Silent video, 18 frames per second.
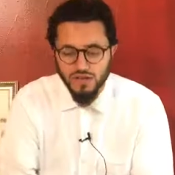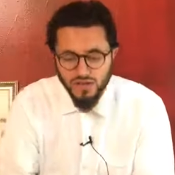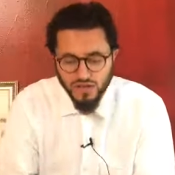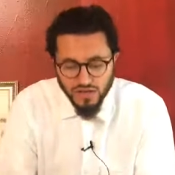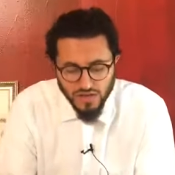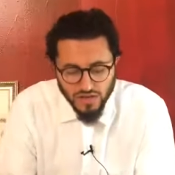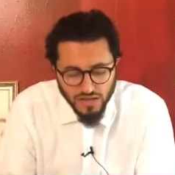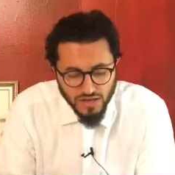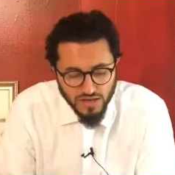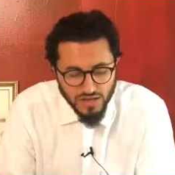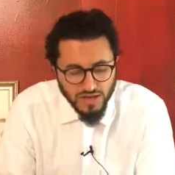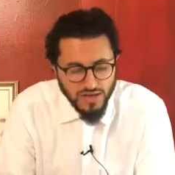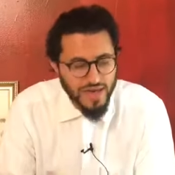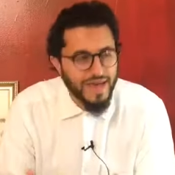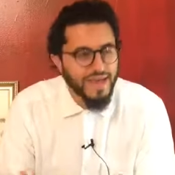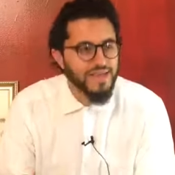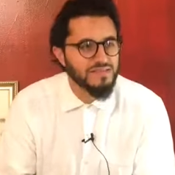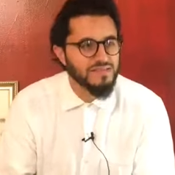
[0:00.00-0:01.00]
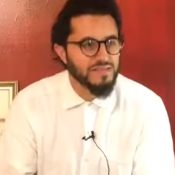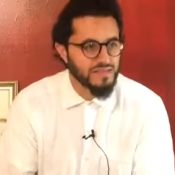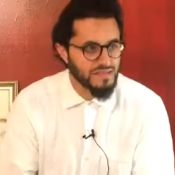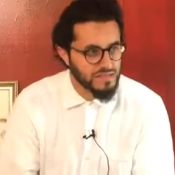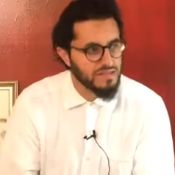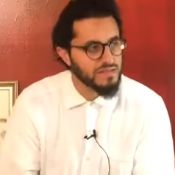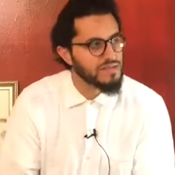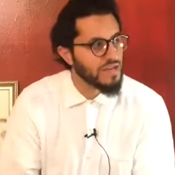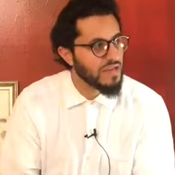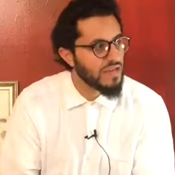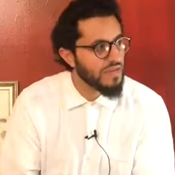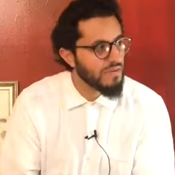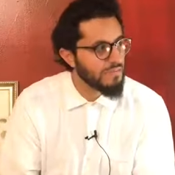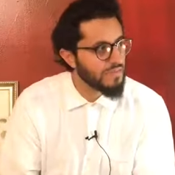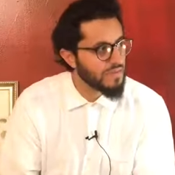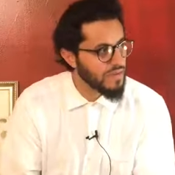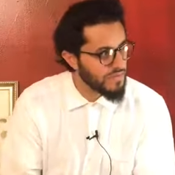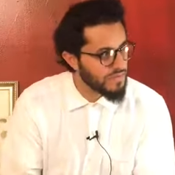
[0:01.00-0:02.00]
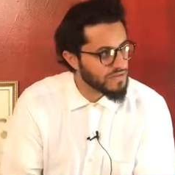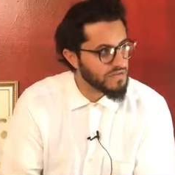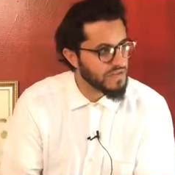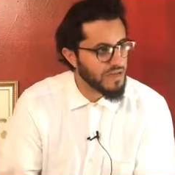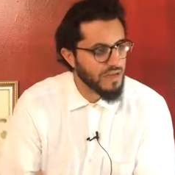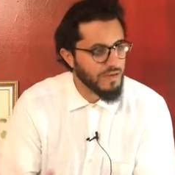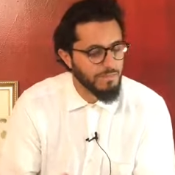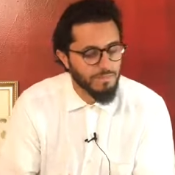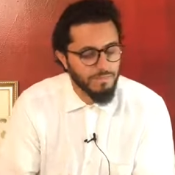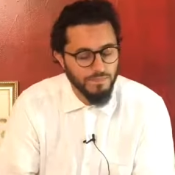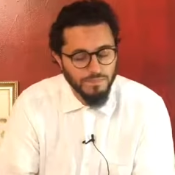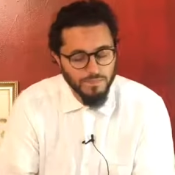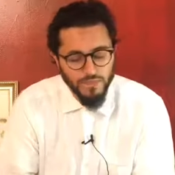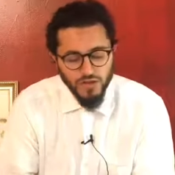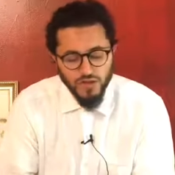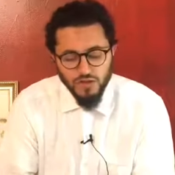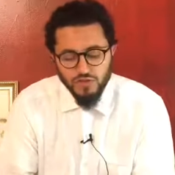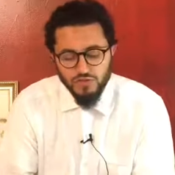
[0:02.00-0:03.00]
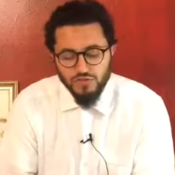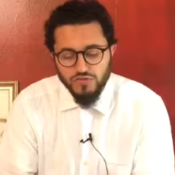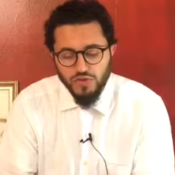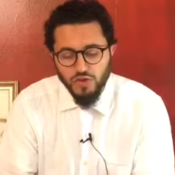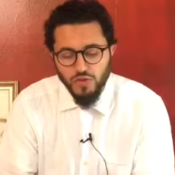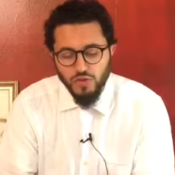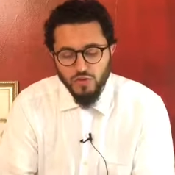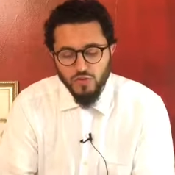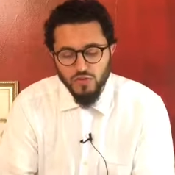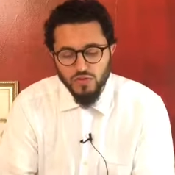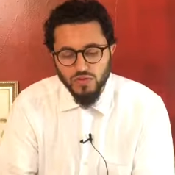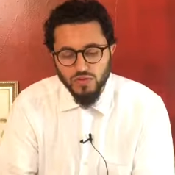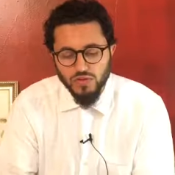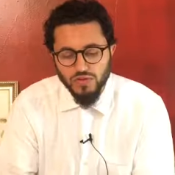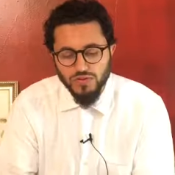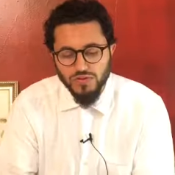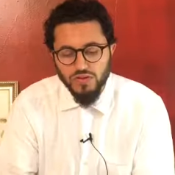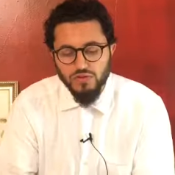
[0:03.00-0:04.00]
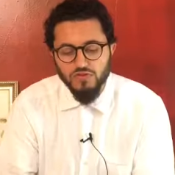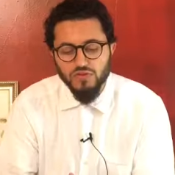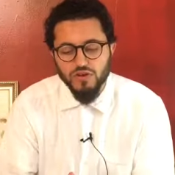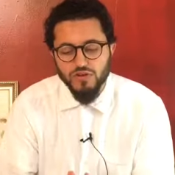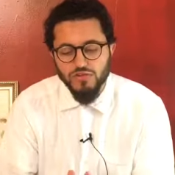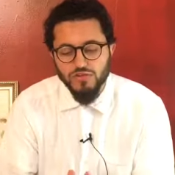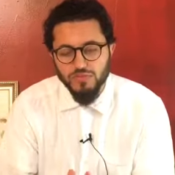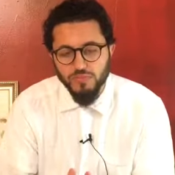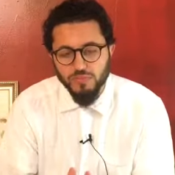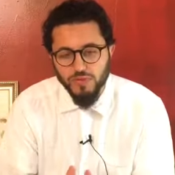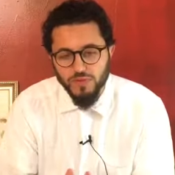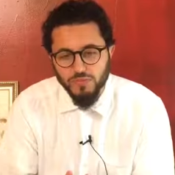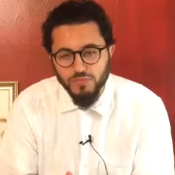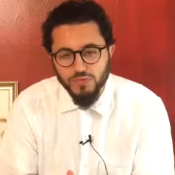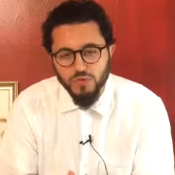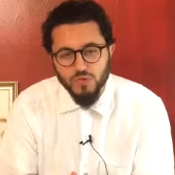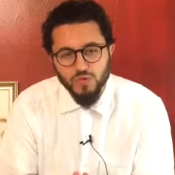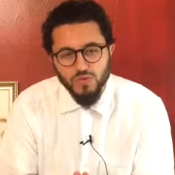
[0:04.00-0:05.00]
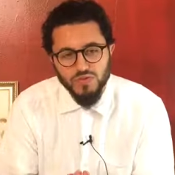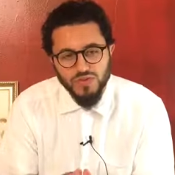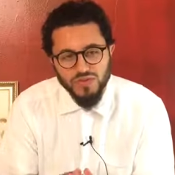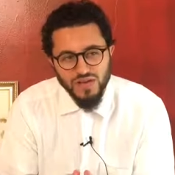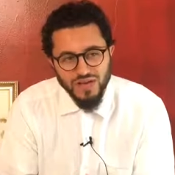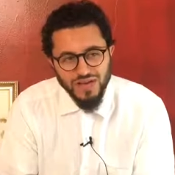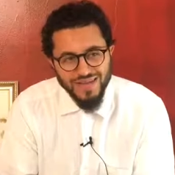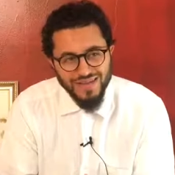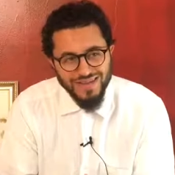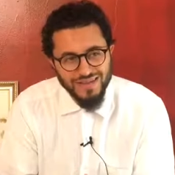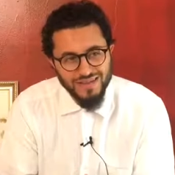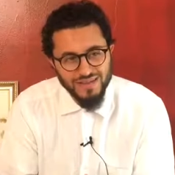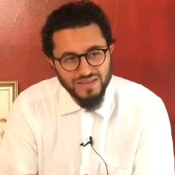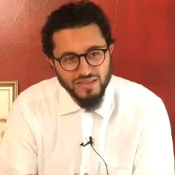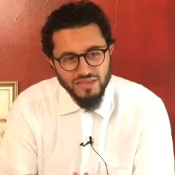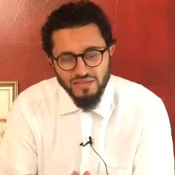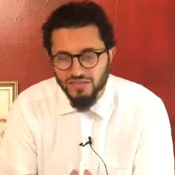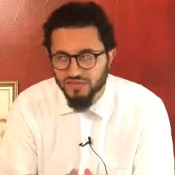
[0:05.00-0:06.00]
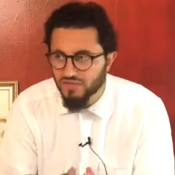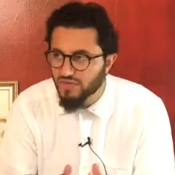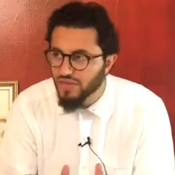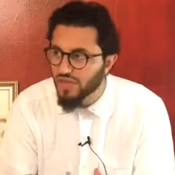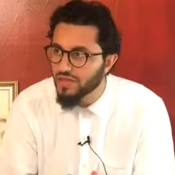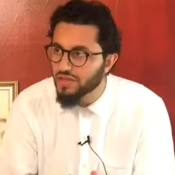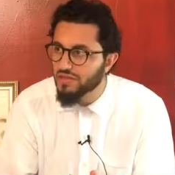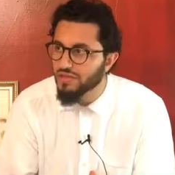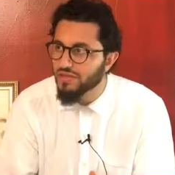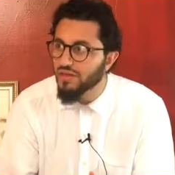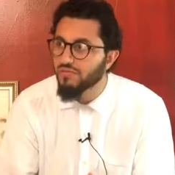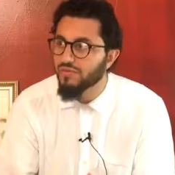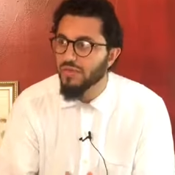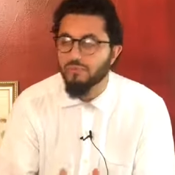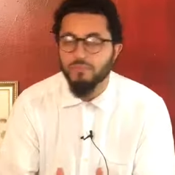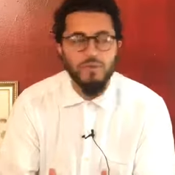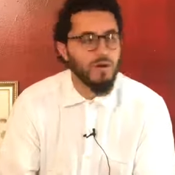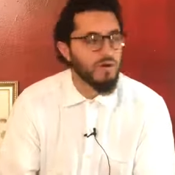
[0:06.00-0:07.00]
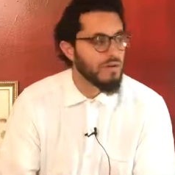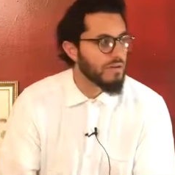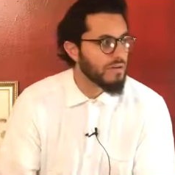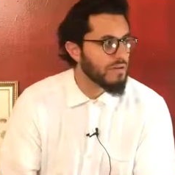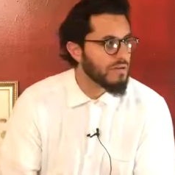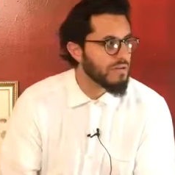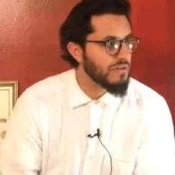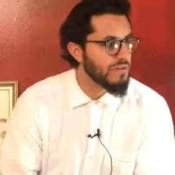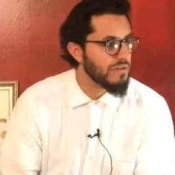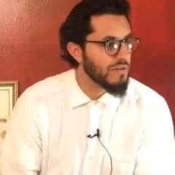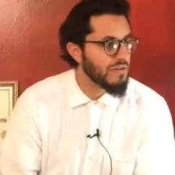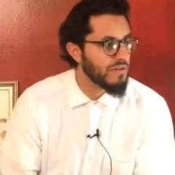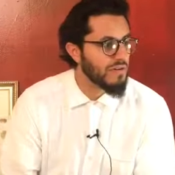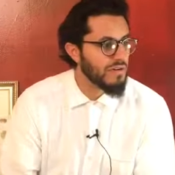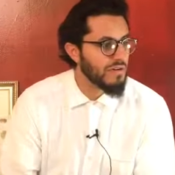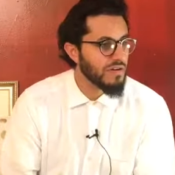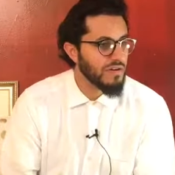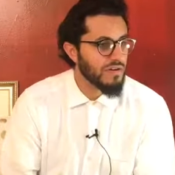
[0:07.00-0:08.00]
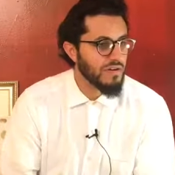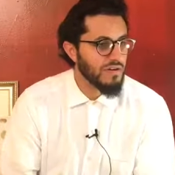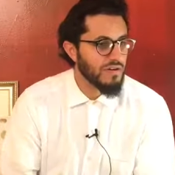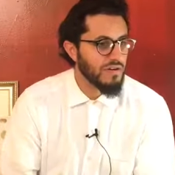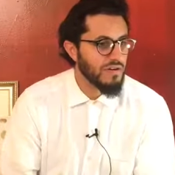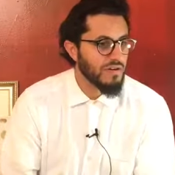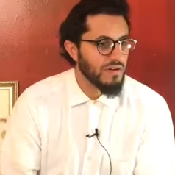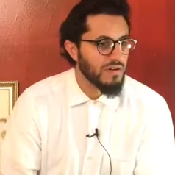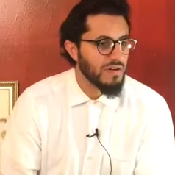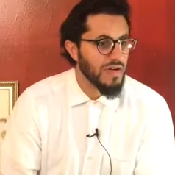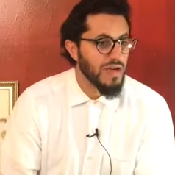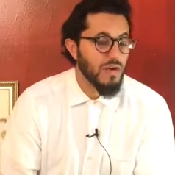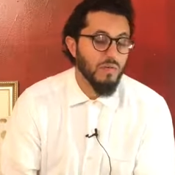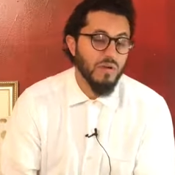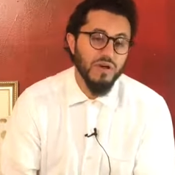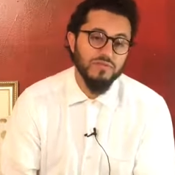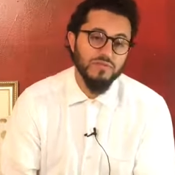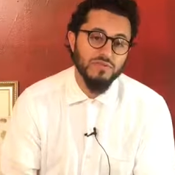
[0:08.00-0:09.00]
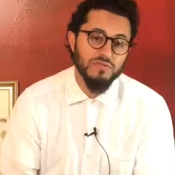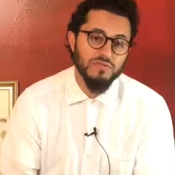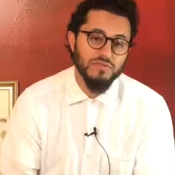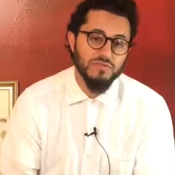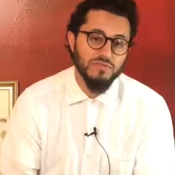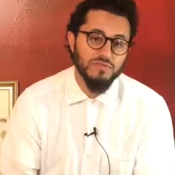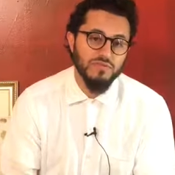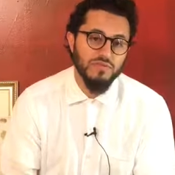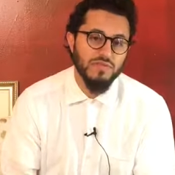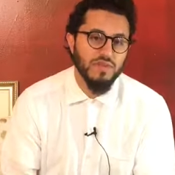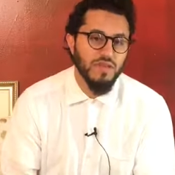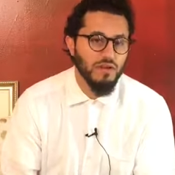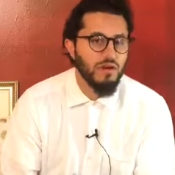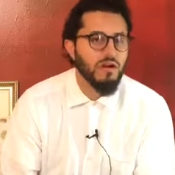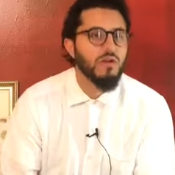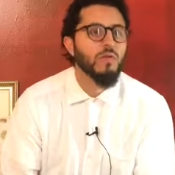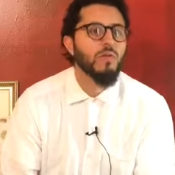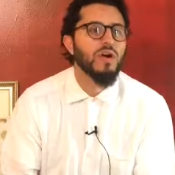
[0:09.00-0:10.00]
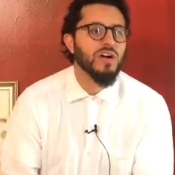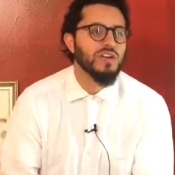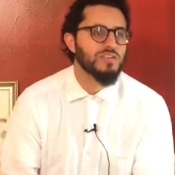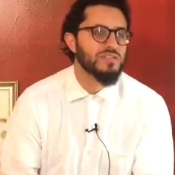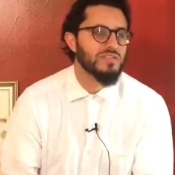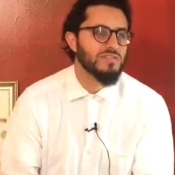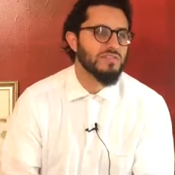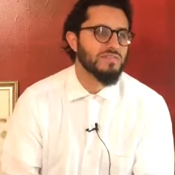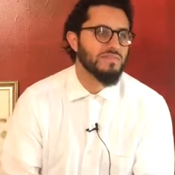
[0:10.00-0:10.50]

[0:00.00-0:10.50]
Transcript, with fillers: uh, uh, asks in the zakah, given zakah. So these are the people who die the death of a martyr. However, they are washed